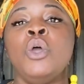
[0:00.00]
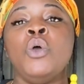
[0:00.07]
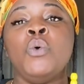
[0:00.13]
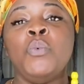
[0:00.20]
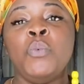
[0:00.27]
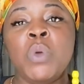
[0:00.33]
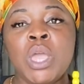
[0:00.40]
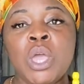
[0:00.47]

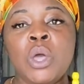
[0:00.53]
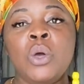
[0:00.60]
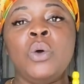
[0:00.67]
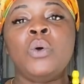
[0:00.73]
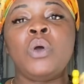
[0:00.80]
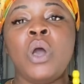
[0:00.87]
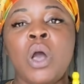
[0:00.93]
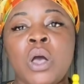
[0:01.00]
will
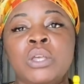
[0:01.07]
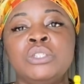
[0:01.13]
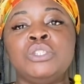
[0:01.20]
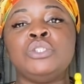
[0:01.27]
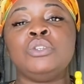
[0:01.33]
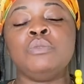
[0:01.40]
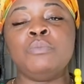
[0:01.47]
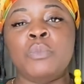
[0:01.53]
cost
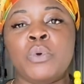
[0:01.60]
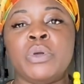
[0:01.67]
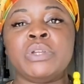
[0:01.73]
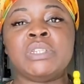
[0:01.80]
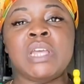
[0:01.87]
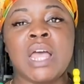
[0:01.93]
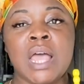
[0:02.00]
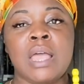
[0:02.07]
you more
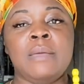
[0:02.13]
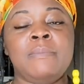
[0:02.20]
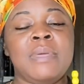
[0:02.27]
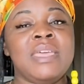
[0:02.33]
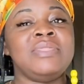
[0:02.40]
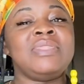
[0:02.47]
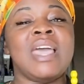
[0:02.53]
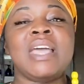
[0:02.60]
time.
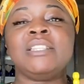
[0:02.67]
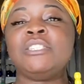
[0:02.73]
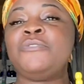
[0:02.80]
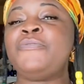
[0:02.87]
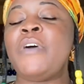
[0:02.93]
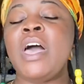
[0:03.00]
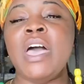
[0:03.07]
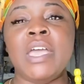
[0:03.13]
That's
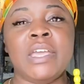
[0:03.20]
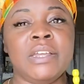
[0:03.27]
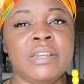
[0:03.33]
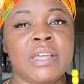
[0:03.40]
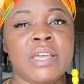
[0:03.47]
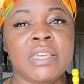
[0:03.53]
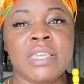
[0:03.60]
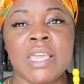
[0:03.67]
fine.
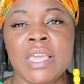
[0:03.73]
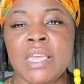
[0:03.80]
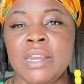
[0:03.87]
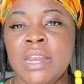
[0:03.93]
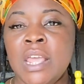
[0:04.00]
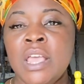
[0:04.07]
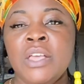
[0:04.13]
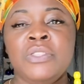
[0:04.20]
Again,
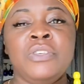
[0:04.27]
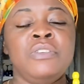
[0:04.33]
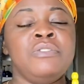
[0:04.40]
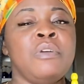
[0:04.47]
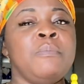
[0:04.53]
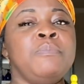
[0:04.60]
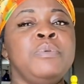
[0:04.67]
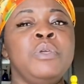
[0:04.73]
these
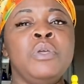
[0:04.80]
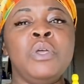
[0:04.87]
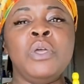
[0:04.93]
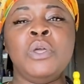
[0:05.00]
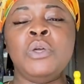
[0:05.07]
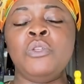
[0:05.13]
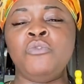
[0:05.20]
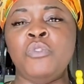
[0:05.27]
are
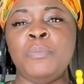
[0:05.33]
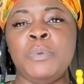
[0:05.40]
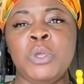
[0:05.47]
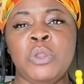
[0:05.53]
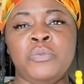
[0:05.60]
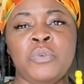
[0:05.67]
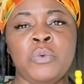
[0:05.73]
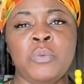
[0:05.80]
beautiful,
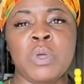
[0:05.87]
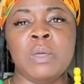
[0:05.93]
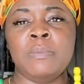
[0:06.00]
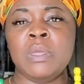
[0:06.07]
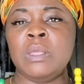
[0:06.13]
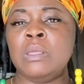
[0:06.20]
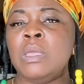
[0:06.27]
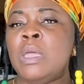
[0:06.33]
beautiful
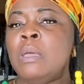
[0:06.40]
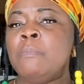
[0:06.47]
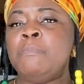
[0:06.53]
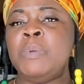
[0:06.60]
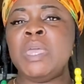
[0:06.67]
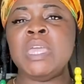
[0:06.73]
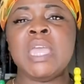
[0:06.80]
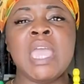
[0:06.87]
women.
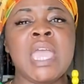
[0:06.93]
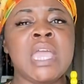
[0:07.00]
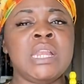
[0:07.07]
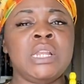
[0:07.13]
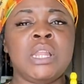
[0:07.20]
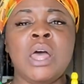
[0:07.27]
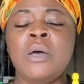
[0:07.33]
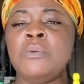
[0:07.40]
Big
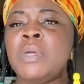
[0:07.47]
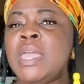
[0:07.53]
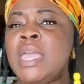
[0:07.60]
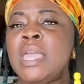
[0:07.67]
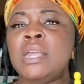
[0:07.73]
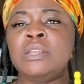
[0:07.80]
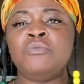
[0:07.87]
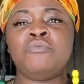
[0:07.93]
head, long
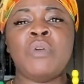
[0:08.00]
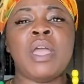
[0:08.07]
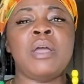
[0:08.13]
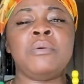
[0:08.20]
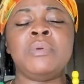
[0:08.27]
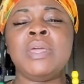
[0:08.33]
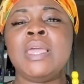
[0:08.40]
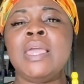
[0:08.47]
head,
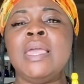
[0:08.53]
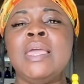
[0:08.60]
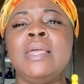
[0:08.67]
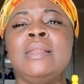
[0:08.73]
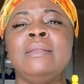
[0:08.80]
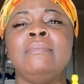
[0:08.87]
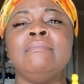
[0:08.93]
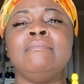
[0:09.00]
round
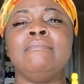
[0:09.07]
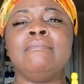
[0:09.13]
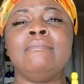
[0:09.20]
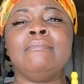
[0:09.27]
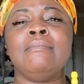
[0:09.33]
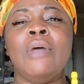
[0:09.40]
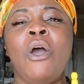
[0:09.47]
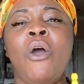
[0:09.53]
head,
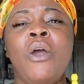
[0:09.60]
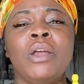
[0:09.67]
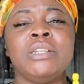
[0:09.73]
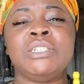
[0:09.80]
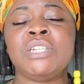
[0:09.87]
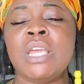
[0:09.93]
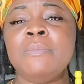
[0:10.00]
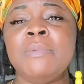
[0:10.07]
heart
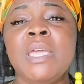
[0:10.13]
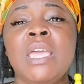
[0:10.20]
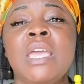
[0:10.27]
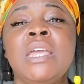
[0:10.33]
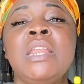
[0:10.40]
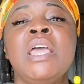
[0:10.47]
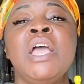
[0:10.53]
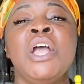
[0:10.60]
shaped
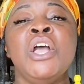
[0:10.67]
head.